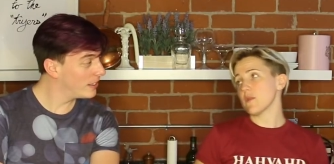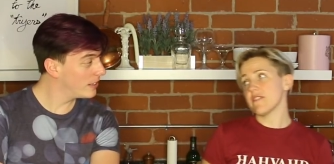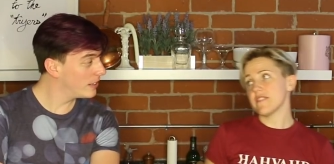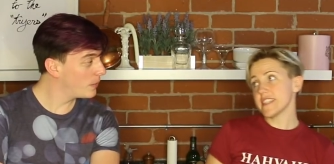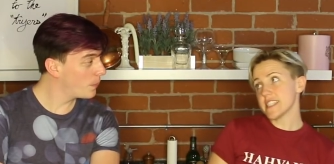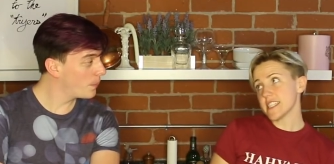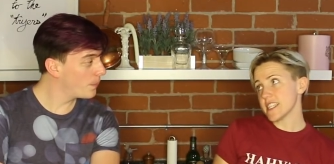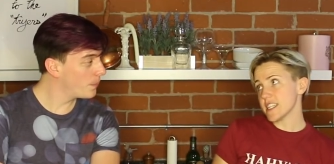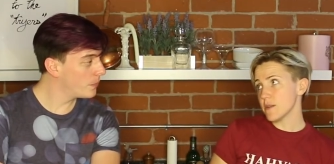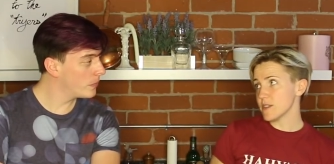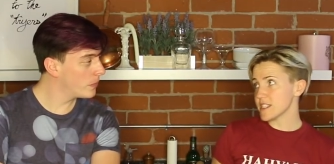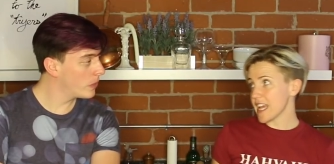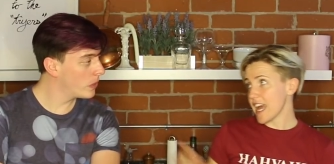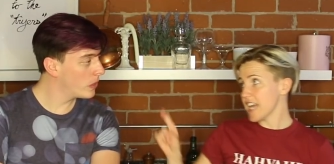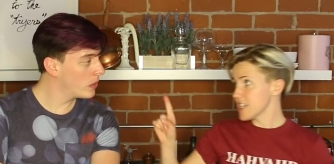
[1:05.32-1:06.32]
Speaker 1: we visited
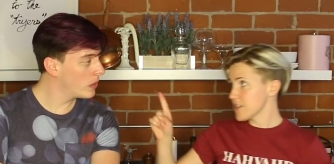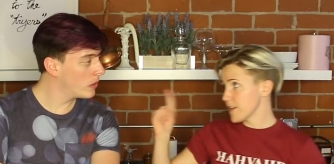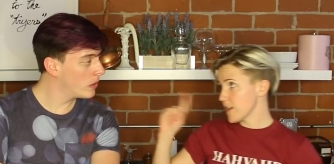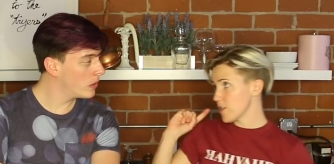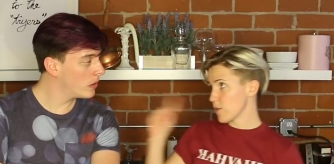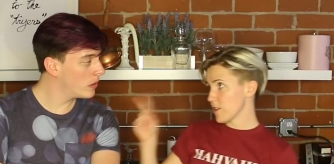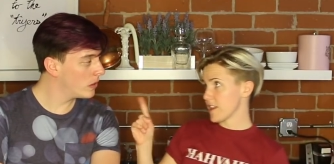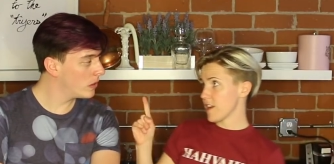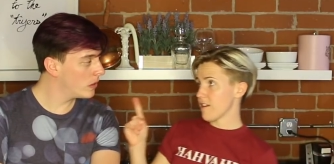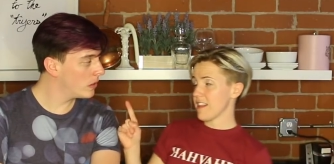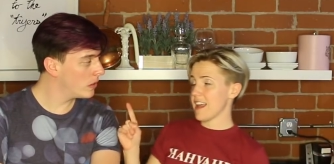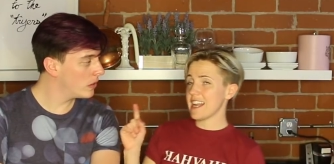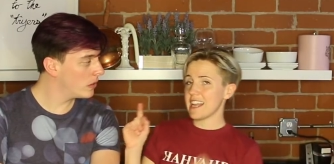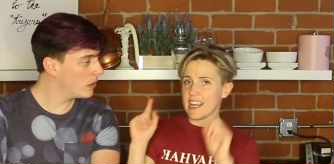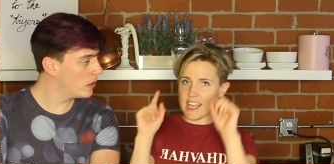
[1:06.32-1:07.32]
was Asheville, North
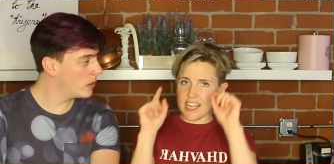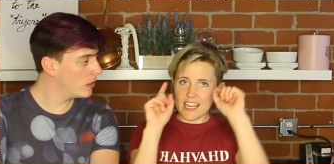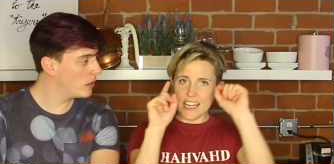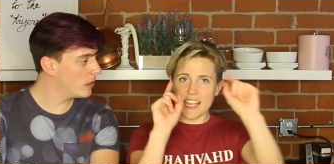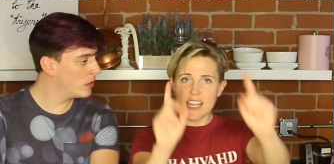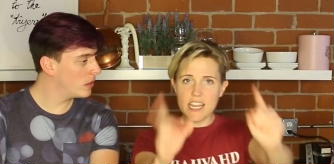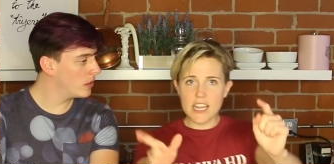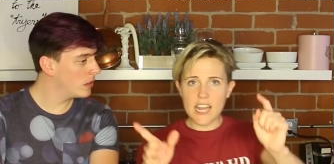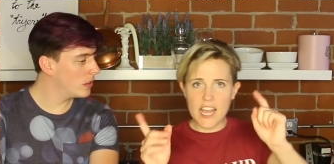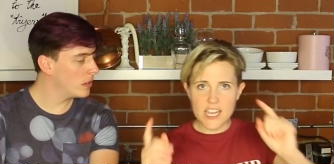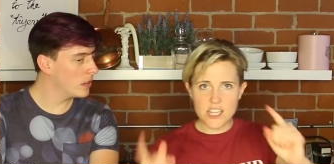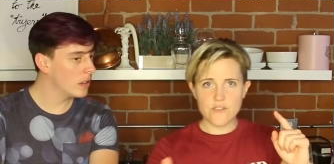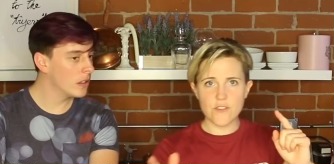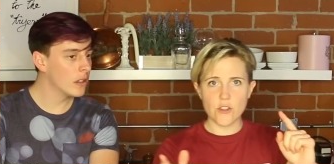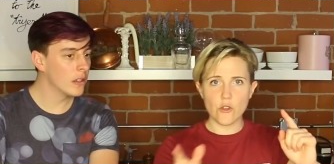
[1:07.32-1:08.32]
Carolina, and in
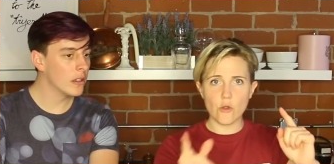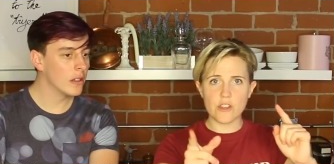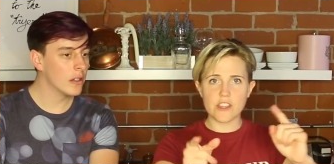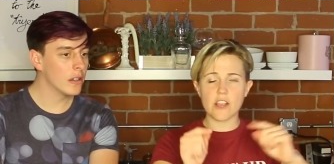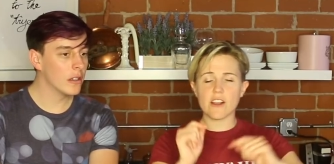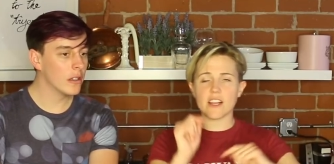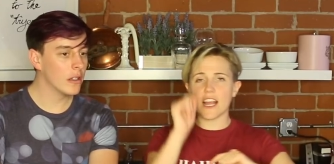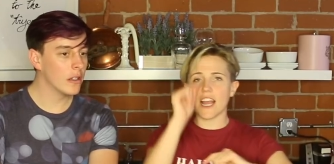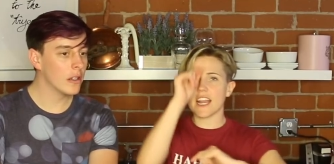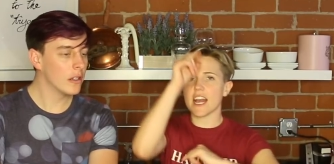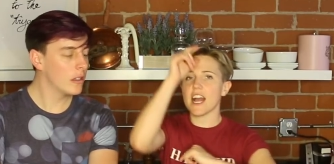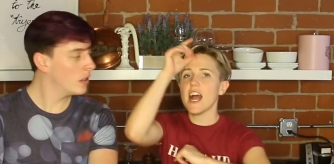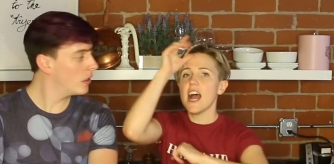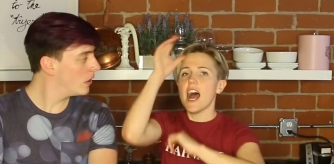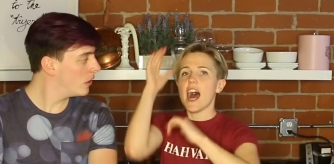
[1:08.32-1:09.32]
Asheville, North
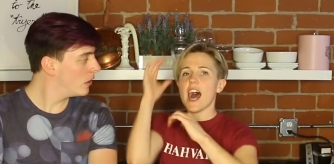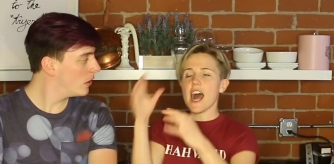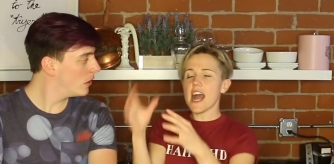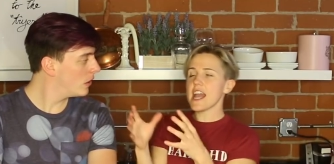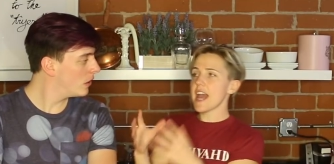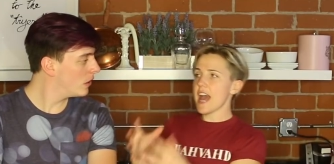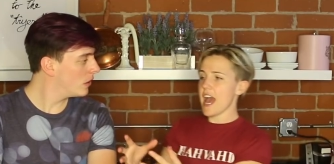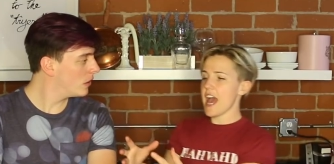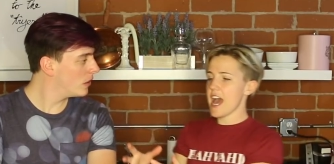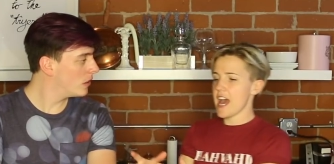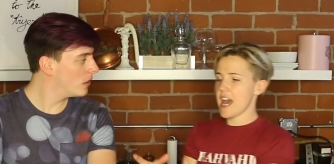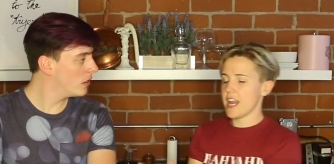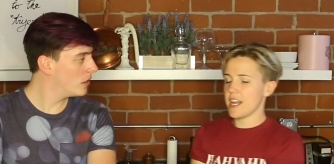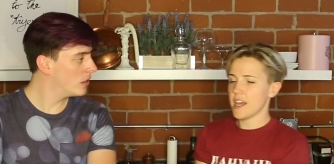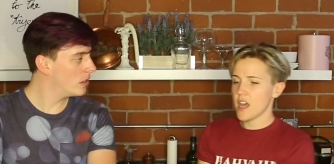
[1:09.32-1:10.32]
Carolina, I
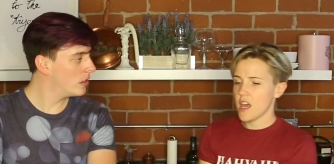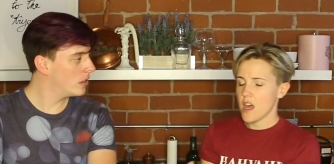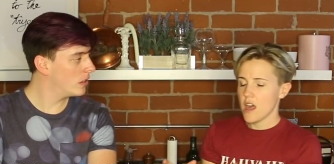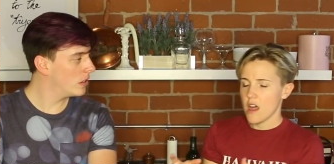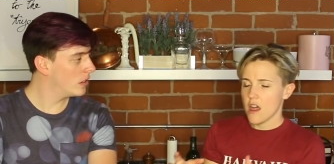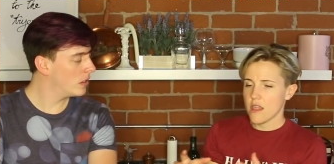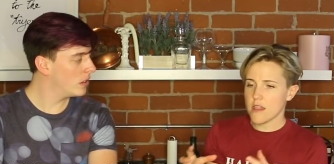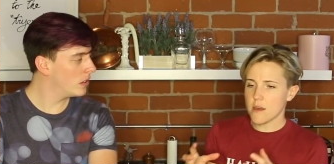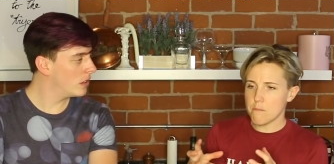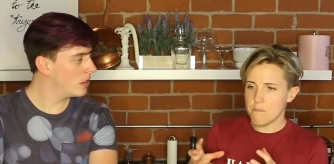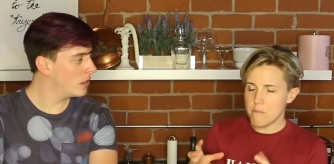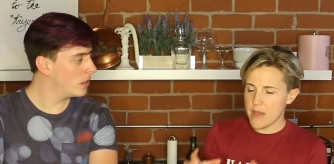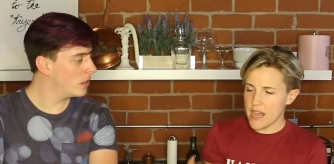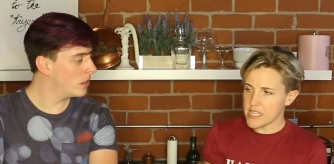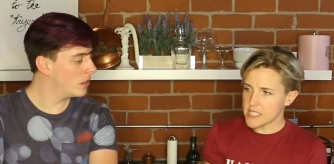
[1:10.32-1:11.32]
had
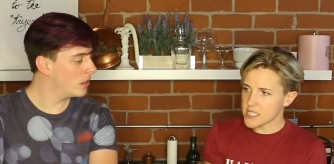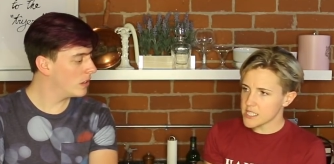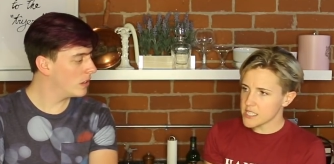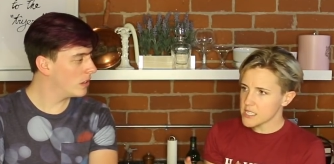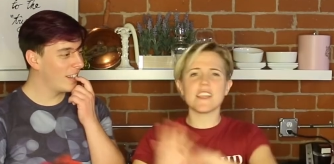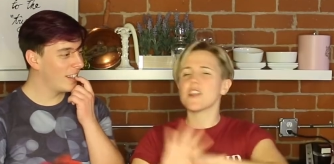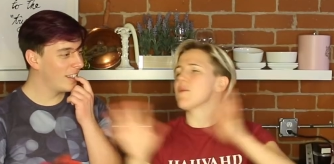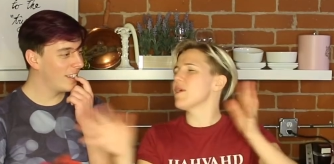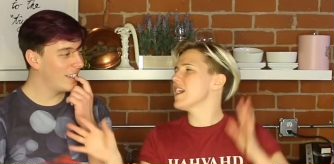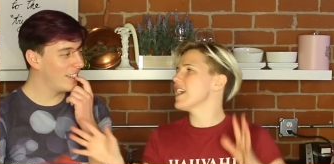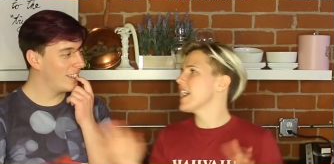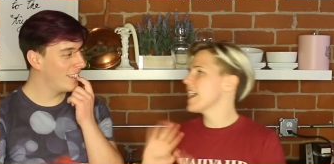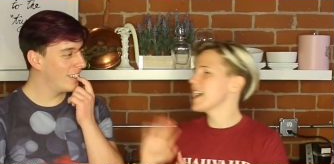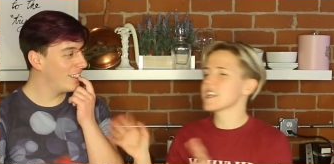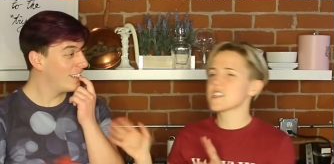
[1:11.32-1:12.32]
the best, you know what,
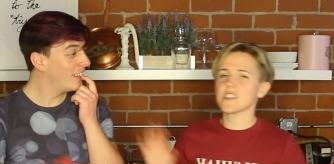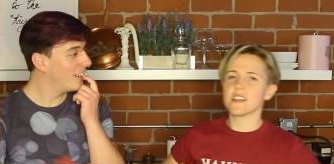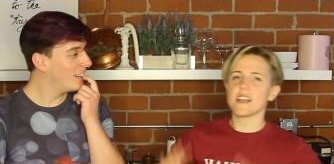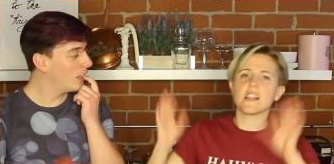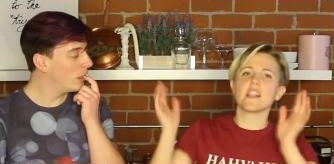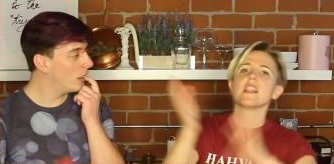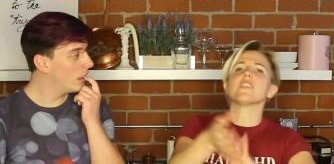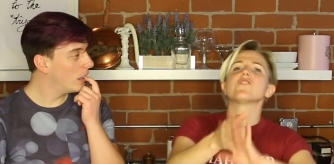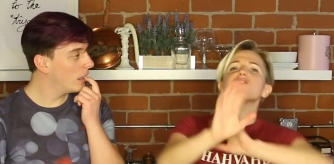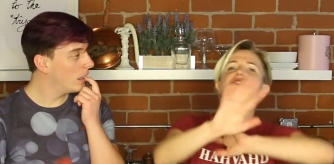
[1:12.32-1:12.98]
actually,